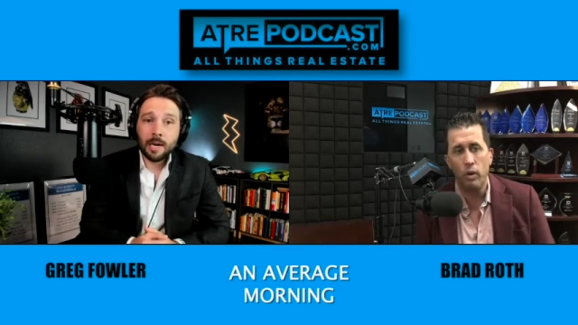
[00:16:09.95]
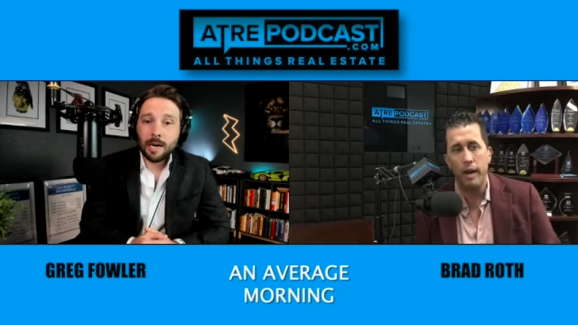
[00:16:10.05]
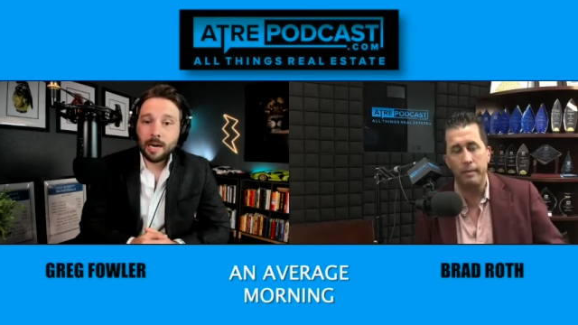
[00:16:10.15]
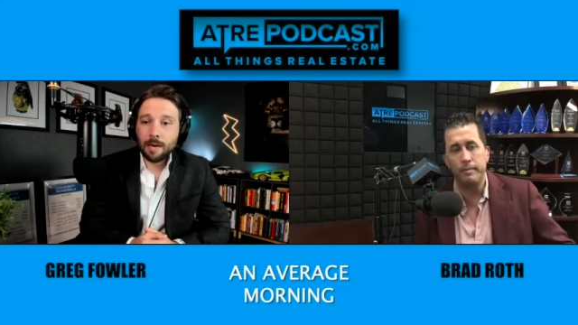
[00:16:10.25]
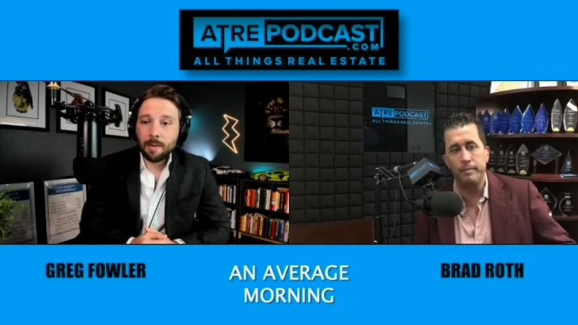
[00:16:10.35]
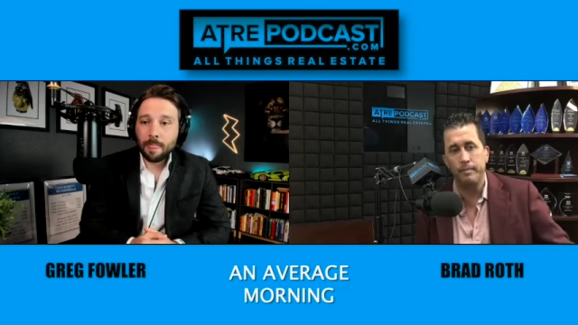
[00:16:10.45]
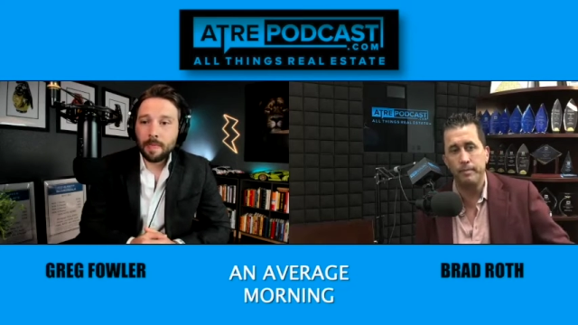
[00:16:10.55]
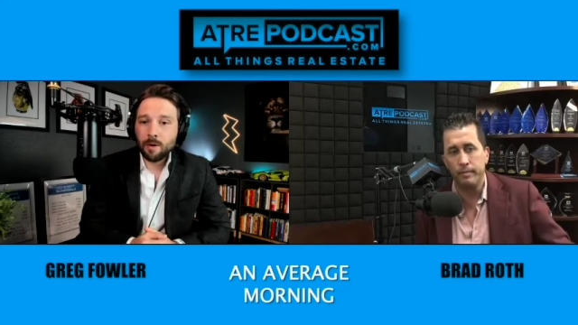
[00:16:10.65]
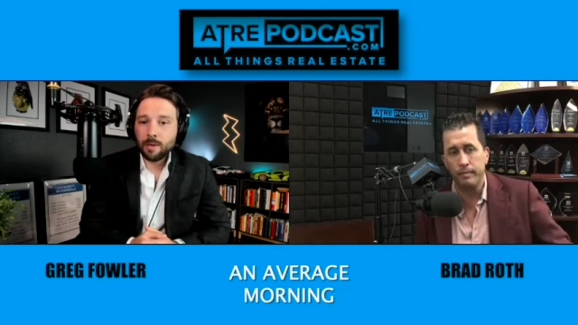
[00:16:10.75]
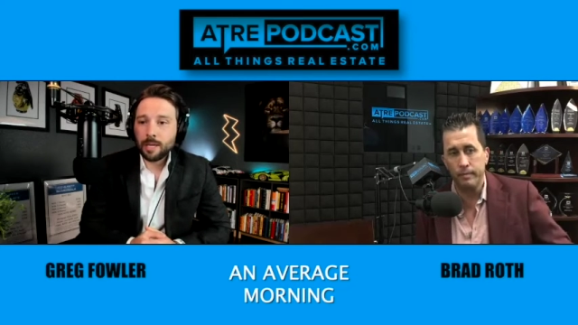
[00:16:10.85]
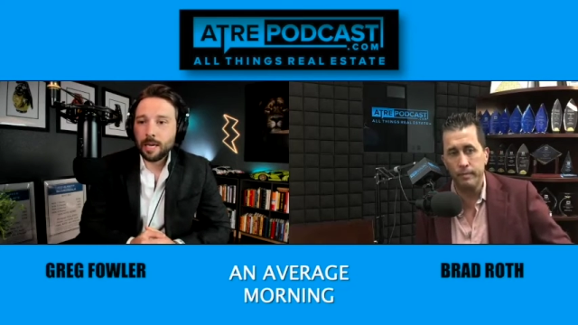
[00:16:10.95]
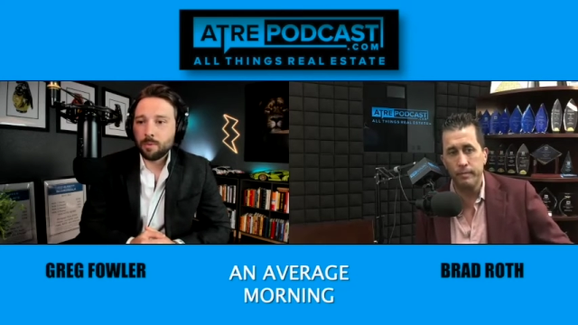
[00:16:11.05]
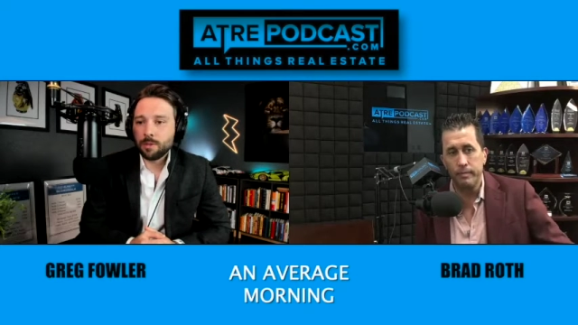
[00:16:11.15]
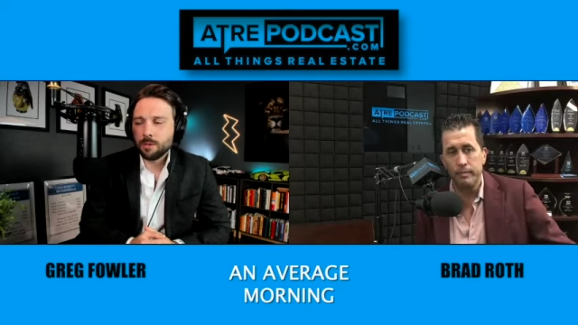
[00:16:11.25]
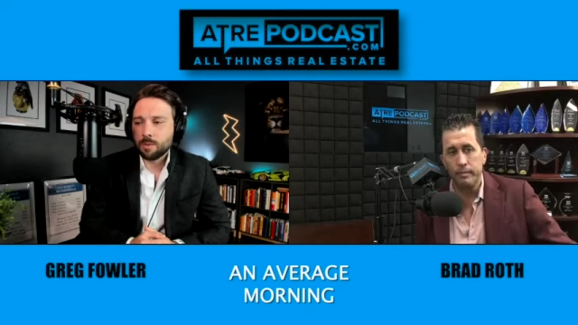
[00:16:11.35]
Speaker 1: uh, you know and again
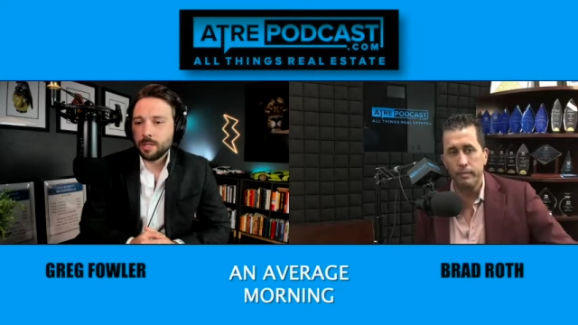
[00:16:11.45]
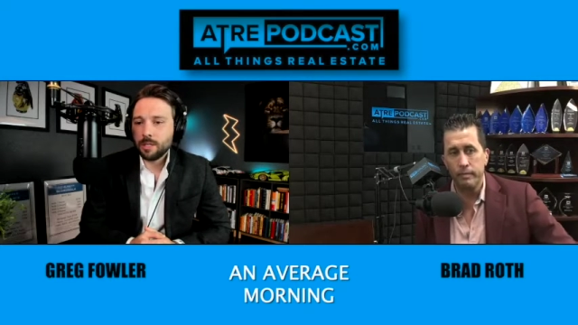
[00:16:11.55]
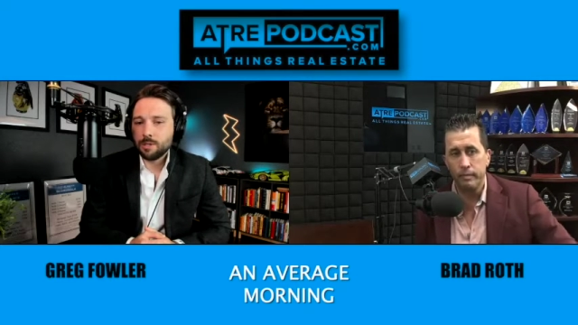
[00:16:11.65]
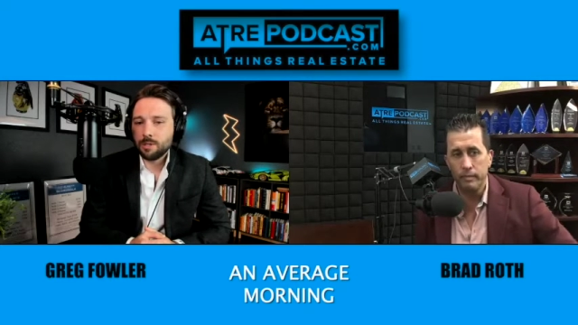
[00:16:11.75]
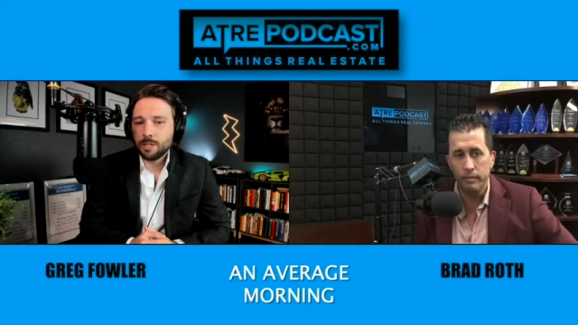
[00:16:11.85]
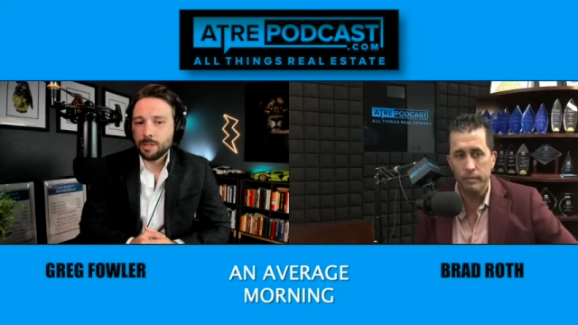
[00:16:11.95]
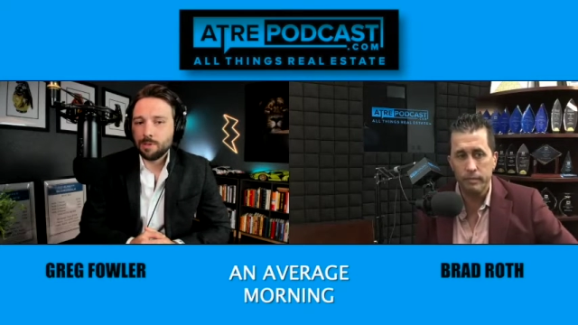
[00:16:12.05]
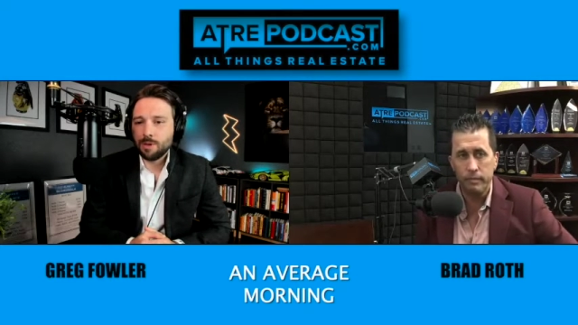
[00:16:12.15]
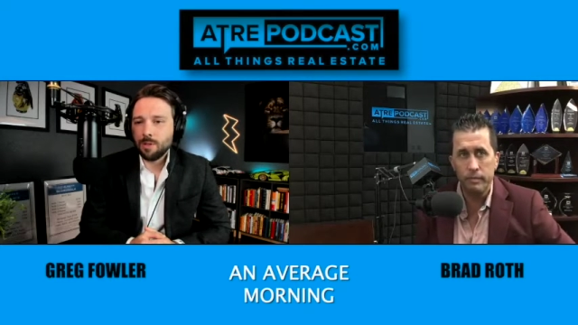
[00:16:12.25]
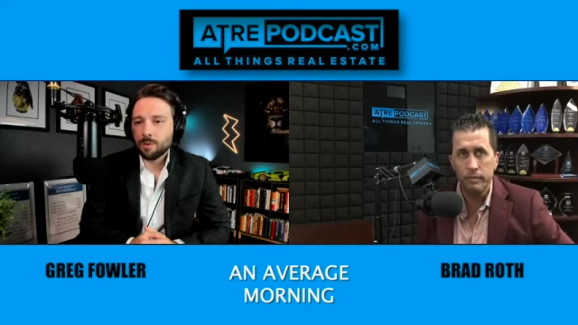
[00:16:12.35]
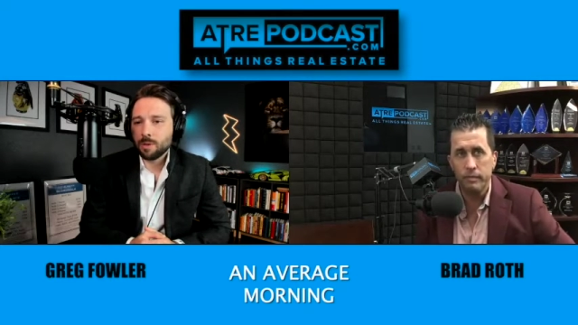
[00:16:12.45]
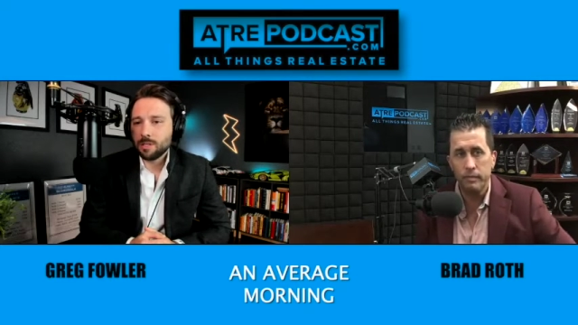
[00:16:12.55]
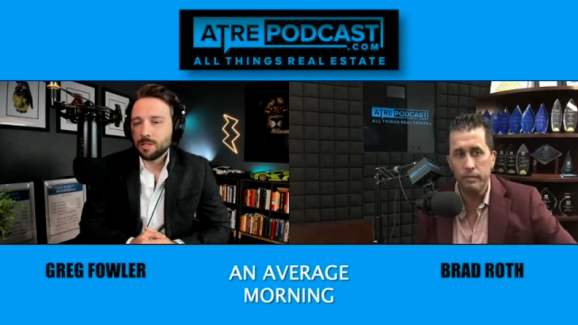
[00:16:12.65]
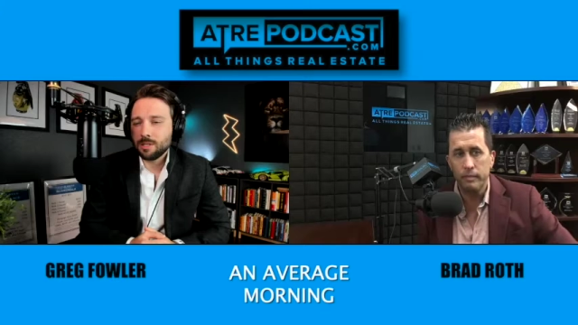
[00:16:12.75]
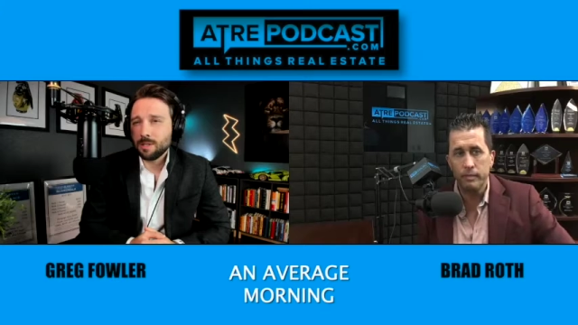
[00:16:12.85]
with your relationships all the
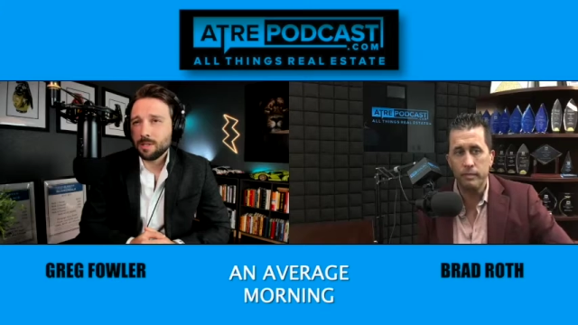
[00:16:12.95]
rest of it